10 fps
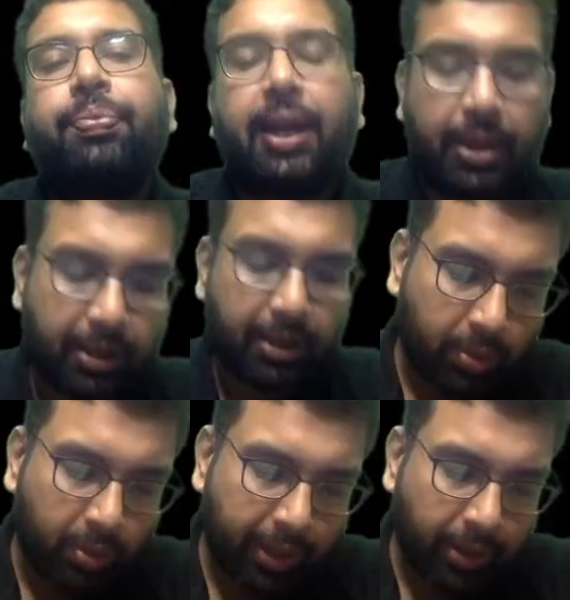It is
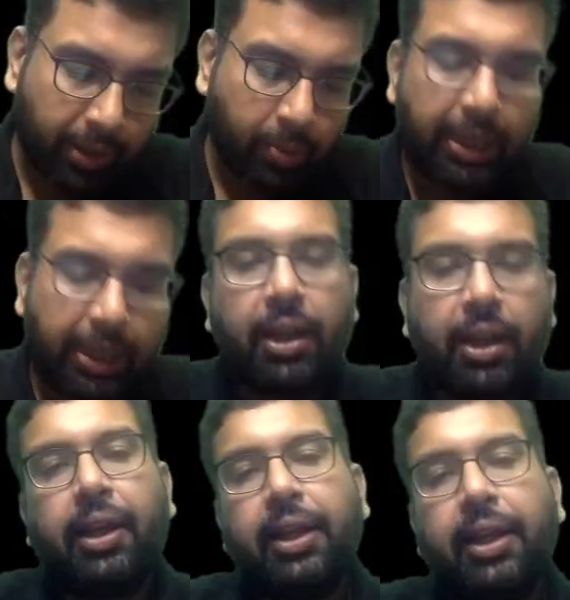going to be
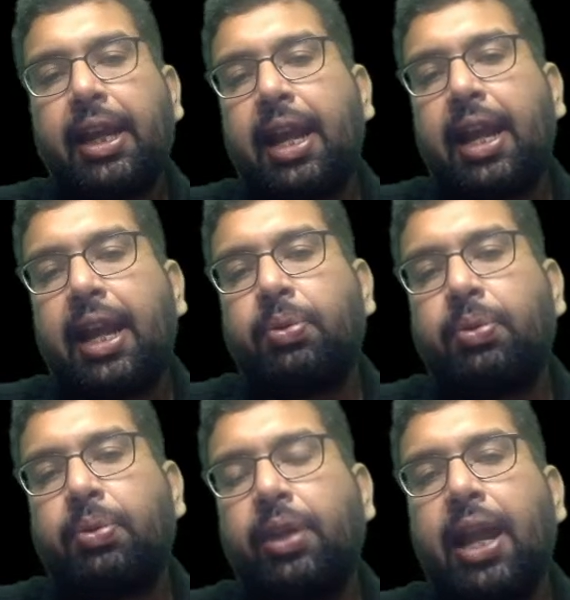k cap. So
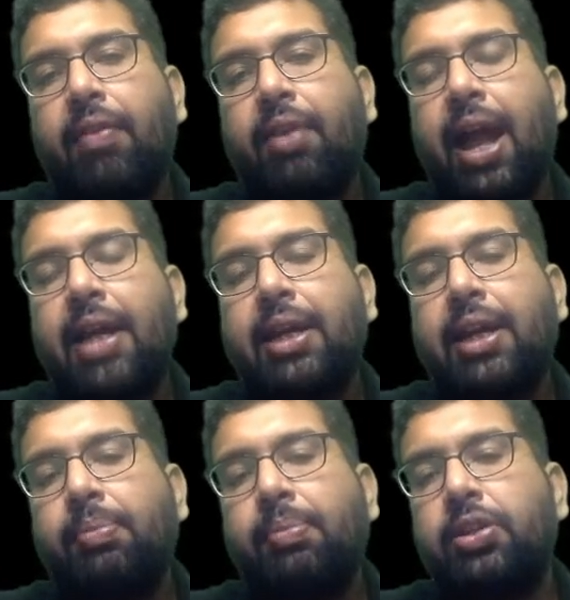we have I
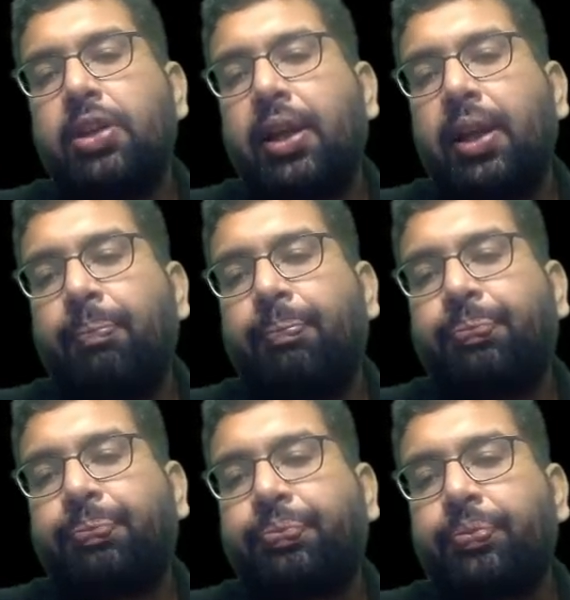cap, j cap,
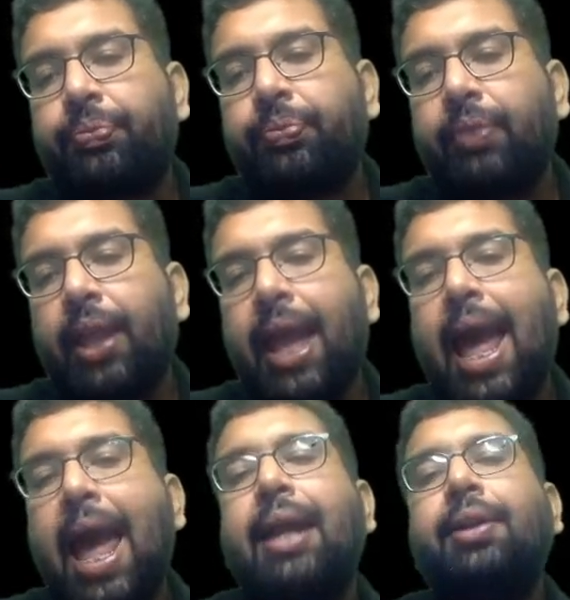
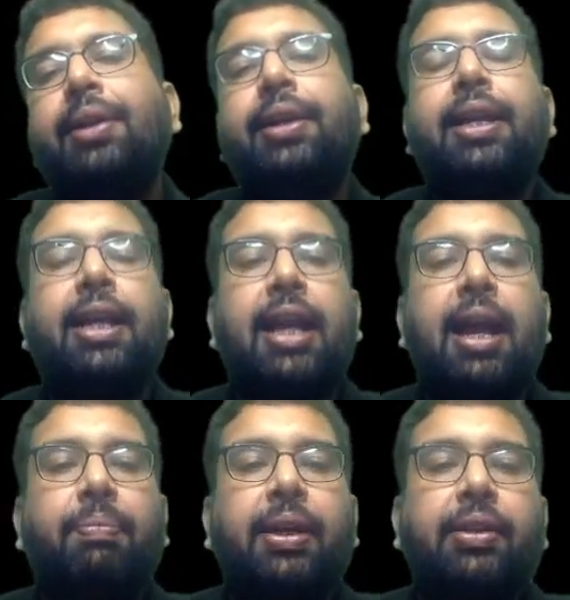and K
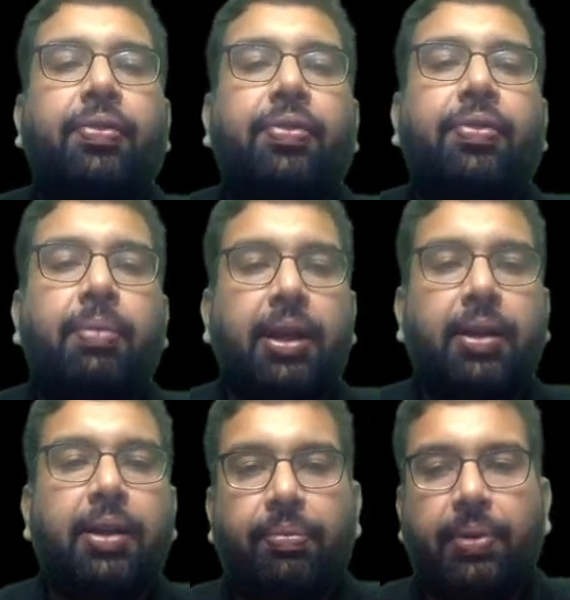cap. Is it fine, Buddha?
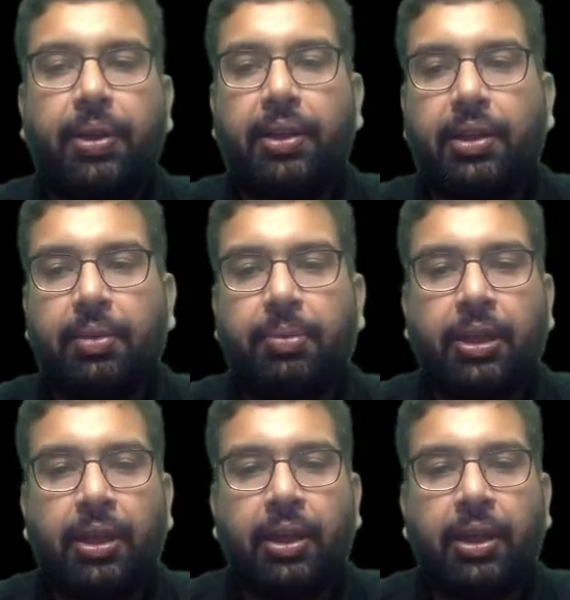Please answer me.